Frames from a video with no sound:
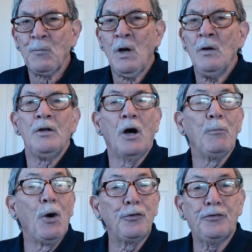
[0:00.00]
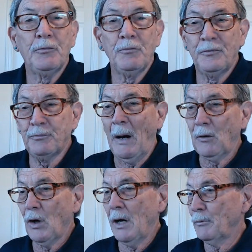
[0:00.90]
Now, most
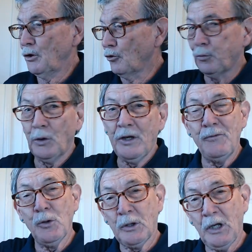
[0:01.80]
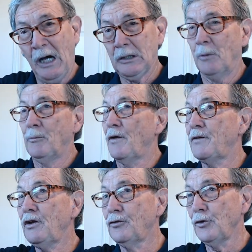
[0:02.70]
spirometers will give you a column that
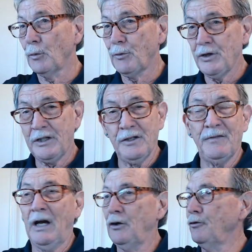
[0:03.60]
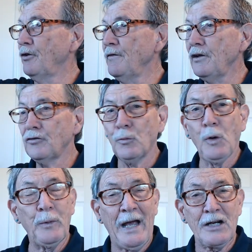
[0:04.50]
these are your predicted values and these are what
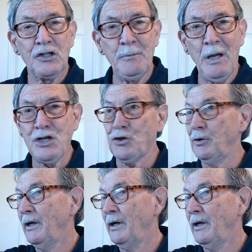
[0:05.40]
we actually measure.